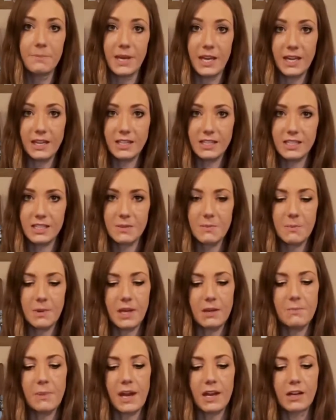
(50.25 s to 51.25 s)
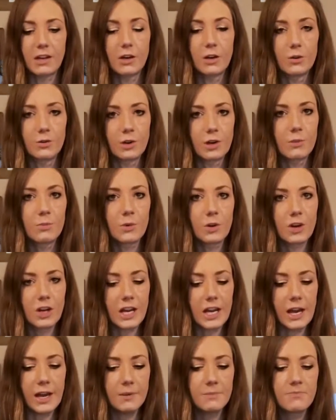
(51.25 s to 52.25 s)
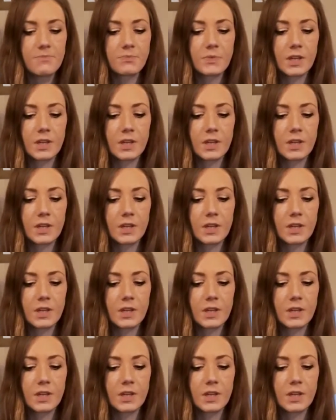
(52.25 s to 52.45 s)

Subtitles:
mix made by our owner, Maria.